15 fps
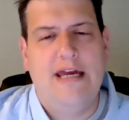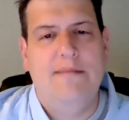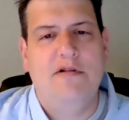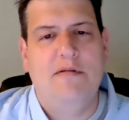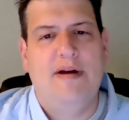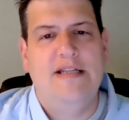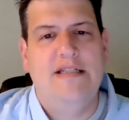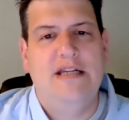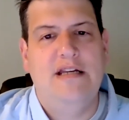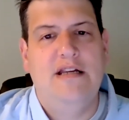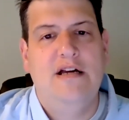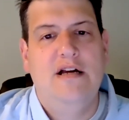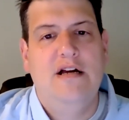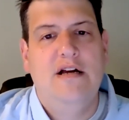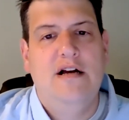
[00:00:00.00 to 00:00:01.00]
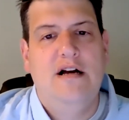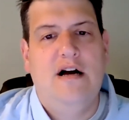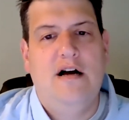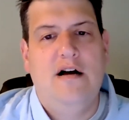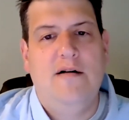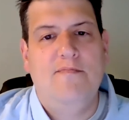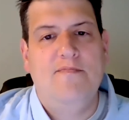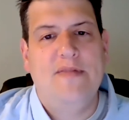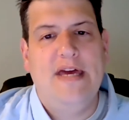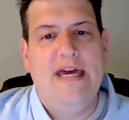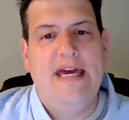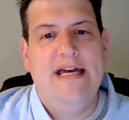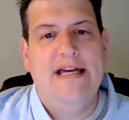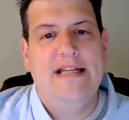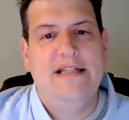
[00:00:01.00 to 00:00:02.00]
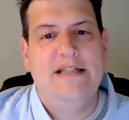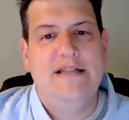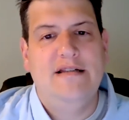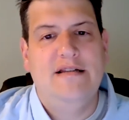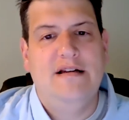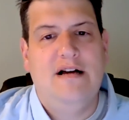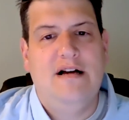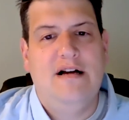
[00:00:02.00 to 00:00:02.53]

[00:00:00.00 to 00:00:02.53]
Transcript: implemented in